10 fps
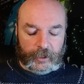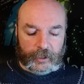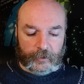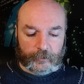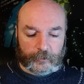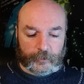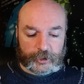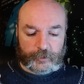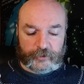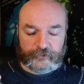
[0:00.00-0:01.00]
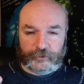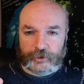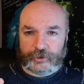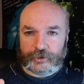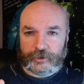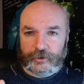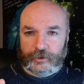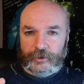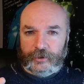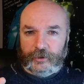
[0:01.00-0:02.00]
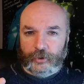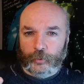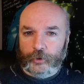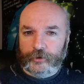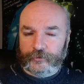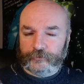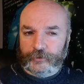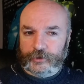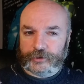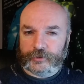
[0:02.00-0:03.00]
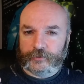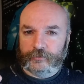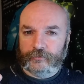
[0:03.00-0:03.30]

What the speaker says: Possibly the first, or one of the first